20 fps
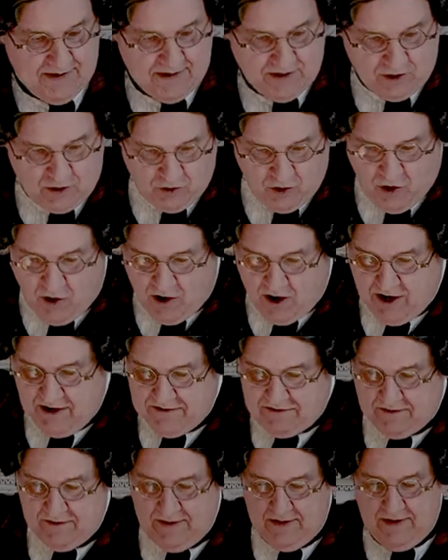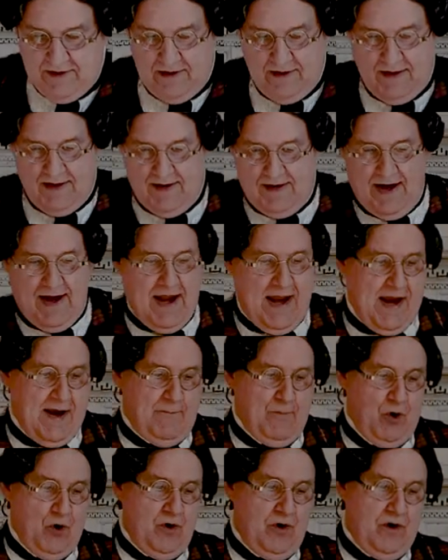cloth and a
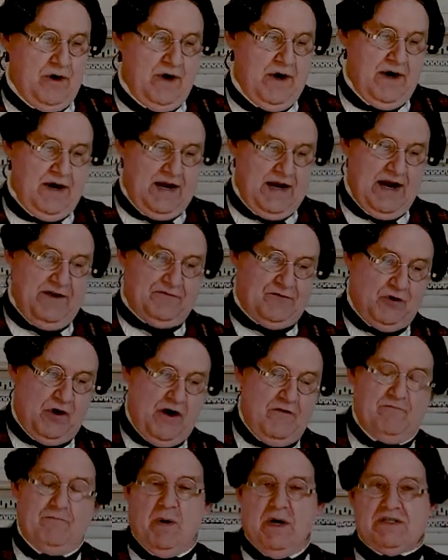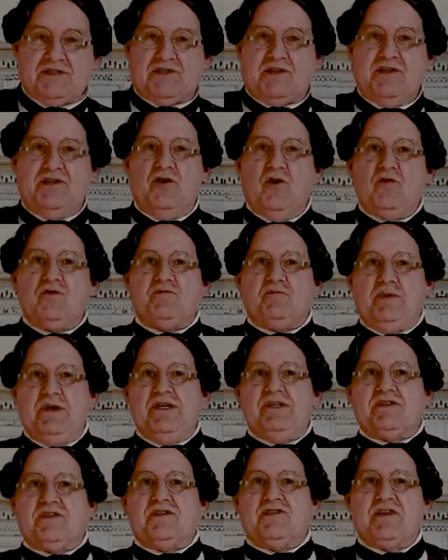hammer, and after I've busted those
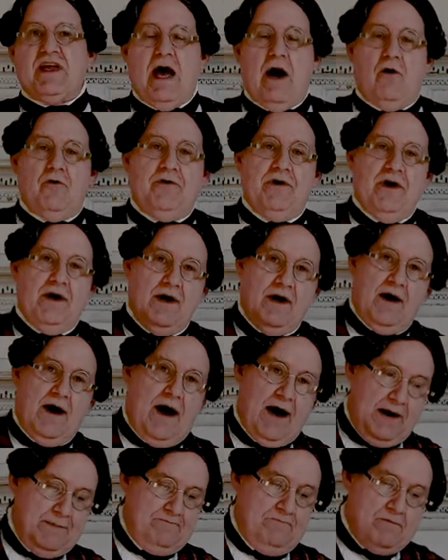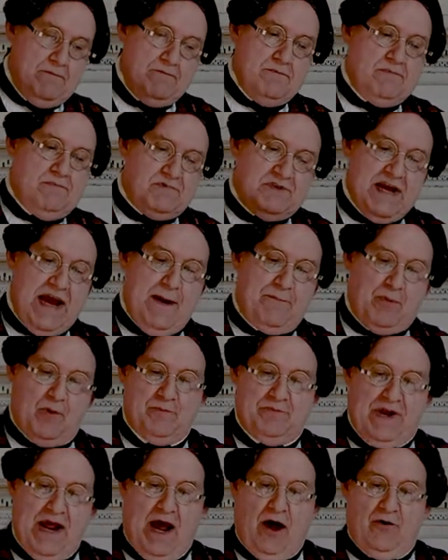pieces out, I tap
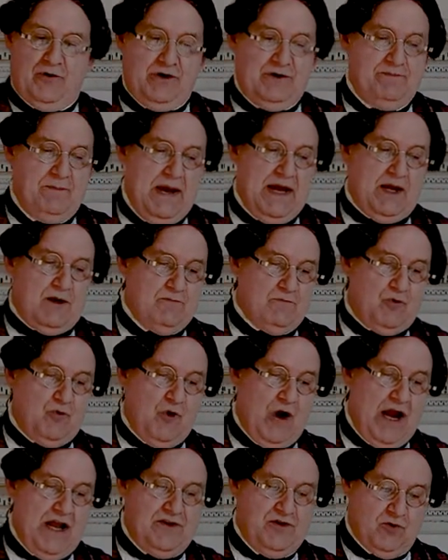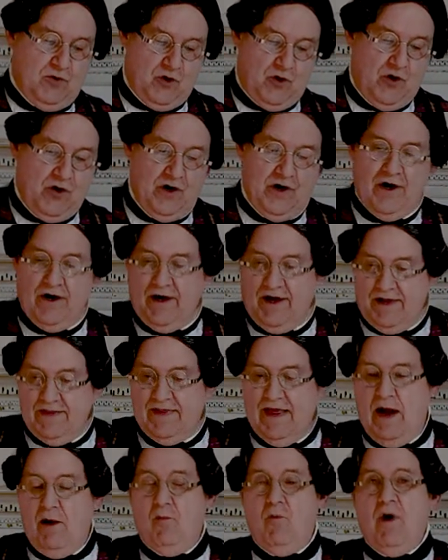them down and make them granular,
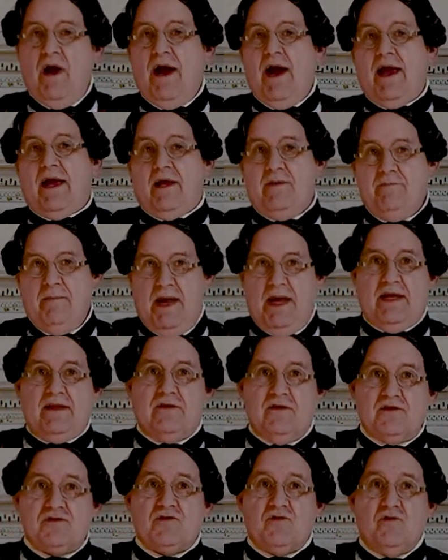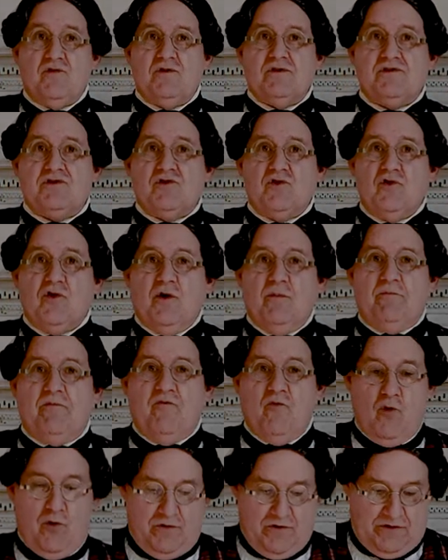and that way I can make the syrup
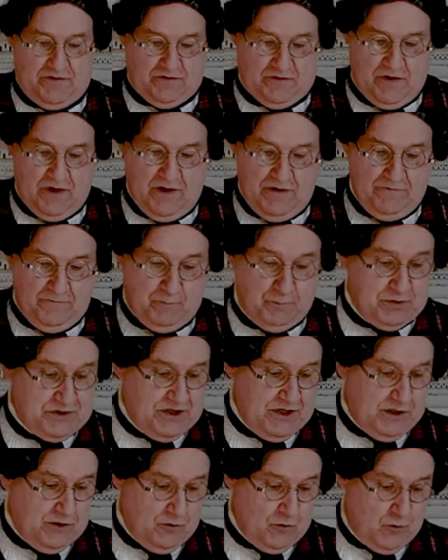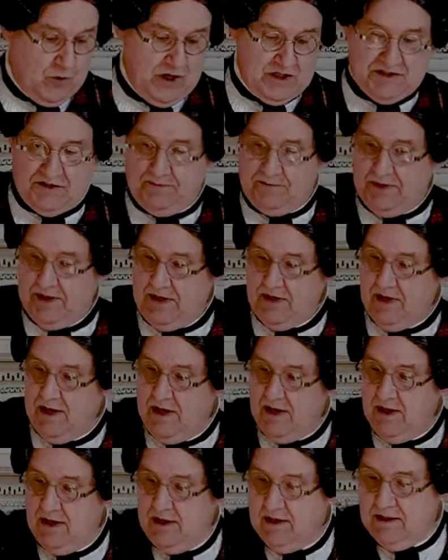for this particular recipe.
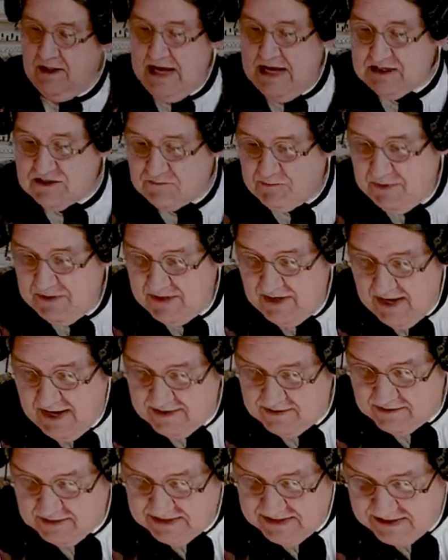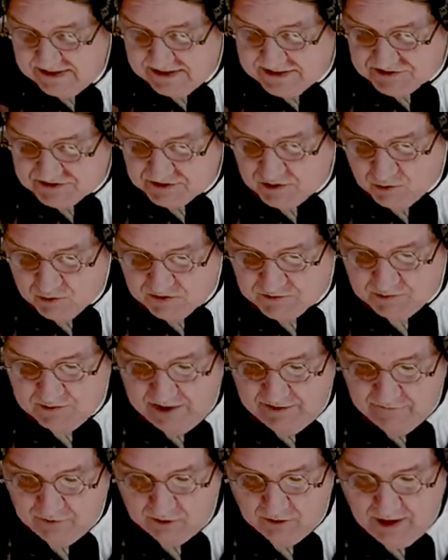Last but not least, of course, we
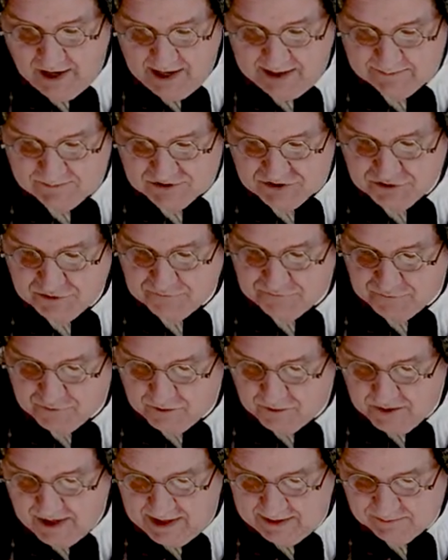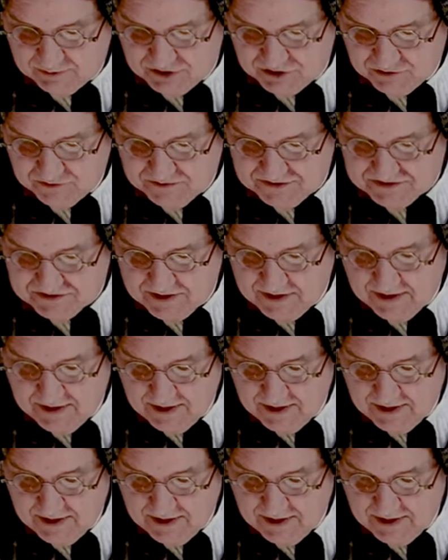have our limes here for the lime juice.